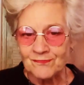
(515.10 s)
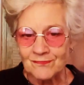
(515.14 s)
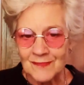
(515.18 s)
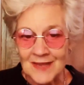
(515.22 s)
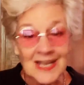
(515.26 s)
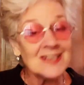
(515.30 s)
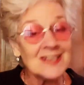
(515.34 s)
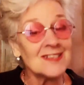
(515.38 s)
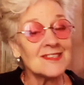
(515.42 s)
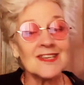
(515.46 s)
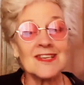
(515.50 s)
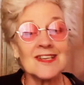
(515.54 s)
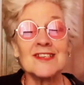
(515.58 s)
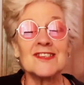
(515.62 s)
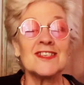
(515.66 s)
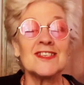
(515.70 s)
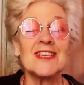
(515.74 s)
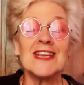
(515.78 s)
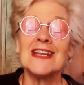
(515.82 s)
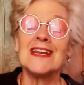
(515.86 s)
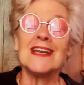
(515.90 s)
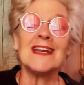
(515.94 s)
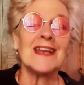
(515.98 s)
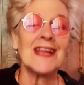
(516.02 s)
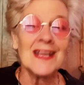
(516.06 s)
he
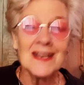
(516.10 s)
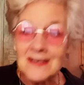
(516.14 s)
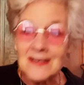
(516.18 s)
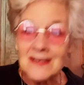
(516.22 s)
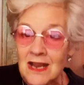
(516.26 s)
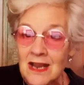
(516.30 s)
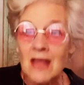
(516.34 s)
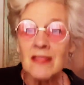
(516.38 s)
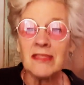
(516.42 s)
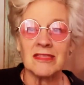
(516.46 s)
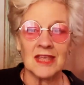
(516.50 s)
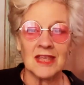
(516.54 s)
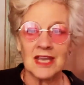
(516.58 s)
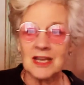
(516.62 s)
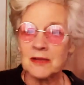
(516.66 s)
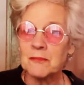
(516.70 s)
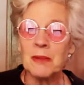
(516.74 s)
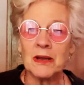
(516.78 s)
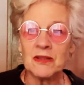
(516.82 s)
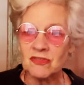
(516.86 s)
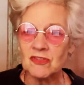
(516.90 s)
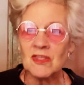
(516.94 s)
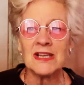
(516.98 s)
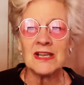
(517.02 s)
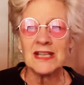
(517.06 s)
succeeded in nothing
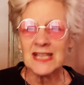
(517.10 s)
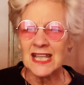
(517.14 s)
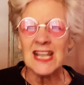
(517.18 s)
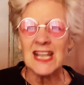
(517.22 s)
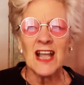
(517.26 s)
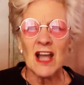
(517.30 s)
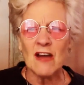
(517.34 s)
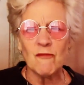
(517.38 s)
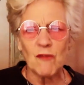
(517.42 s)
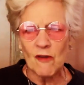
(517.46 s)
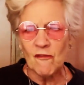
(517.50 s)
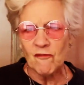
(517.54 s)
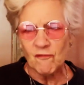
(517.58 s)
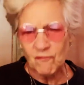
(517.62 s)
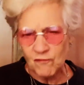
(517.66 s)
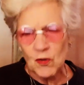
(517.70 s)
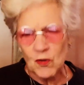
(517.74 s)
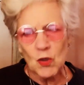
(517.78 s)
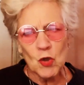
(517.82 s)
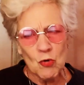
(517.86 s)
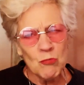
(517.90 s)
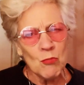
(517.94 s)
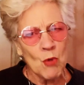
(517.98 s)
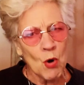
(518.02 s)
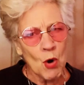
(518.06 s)
but thinking of a
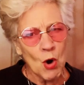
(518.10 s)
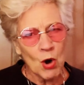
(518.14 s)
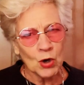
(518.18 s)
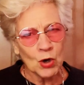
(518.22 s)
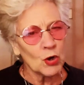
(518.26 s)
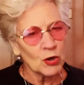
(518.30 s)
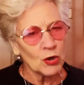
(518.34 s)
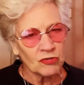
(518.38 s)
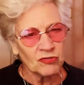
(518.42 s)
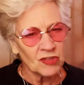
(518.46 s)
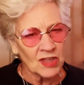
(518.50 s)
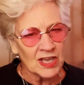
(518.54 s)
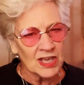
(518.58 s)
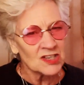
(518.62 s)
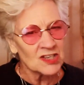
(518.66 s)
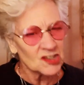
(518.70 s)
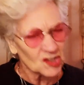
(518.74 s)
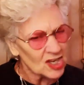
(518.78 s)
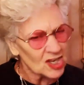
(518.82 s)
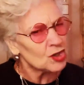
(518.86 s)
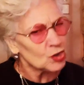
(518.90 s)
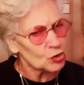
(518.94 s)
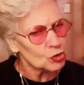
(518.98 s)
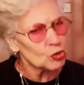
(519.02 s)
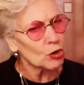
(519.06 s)
few more good things
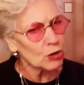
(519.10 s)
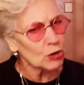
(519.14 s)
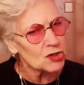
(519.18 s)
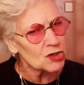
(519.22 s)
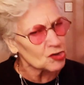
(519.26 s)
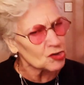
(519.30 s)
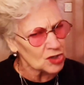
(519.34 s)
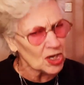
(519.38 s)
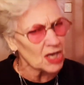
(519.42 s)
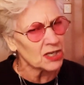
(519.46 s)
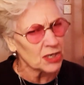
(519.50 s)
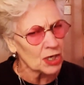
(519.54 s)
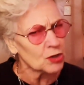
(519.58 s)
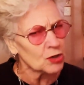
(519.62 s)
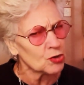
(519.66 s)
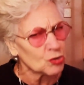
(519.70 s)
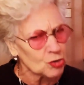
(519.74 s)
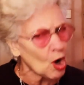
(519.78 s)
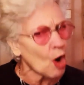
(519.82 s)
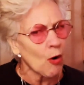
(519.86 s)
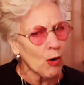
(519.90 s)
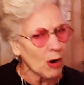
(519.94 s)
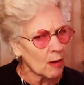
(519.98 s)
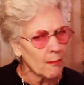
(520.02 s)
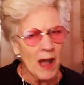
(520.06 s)
he should have said to
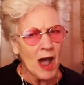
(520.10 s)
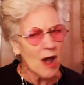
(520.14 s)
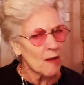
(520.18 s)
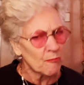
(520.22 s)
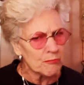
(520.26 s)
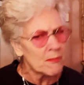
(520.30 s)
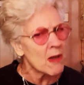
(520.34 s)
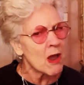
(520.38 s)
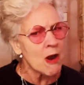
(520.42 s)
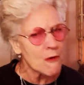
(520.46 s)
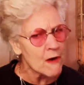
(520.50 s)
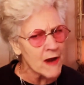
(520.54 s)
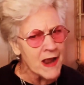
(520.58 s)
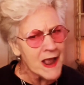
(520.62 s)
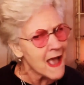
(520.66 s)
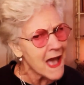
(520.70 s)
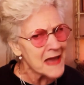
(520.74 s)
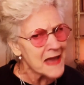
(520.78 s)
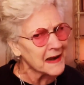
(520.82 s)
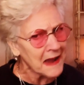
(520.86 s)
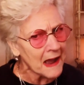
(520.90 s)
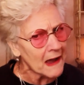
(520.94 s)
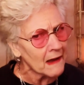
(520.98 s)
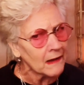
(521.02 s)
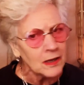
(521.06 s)
Cho about
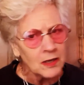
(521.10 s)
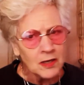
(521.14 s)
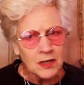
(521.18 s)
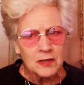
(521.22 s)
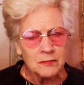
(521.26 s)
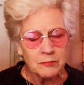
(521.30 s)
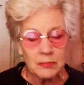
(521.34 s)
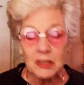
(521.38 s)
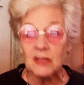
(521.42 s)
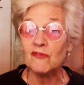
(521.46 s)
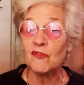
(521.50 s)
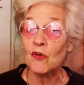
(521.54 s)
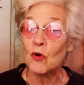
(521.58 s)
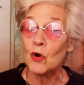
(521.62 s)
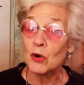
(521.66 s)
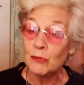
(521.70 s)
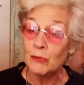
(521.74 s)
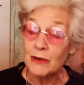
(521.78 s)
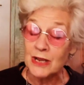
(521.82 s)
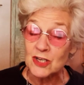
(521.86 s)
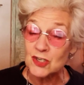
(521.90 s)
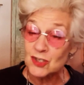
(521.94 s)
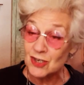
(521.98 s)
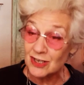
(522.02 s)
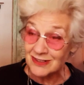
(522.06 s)
Marietta before
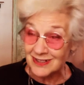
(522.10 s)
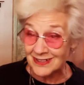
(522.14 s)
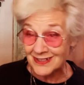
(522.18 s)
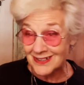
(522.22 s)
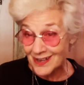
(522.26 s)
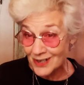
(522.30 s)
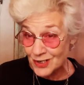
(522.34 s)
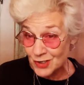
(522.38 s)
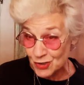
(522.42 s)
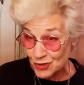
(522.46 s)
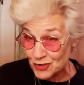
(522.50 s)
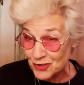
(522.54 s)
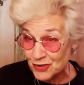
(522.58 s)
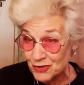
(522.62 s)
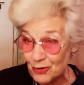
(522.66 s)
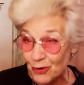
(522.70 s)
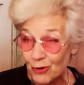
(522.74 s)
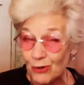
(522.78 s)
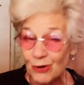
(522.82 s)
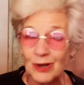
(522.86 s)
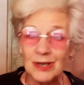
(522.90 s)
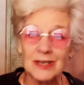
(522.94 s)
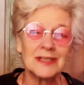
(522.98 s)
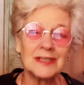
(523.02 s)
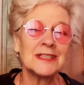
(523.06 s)
reaching the dungeon
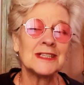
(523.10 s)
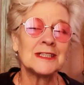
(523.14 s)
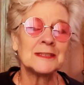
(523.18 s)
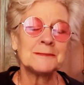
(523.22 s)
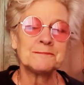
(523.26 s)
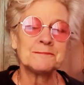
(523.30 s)
door.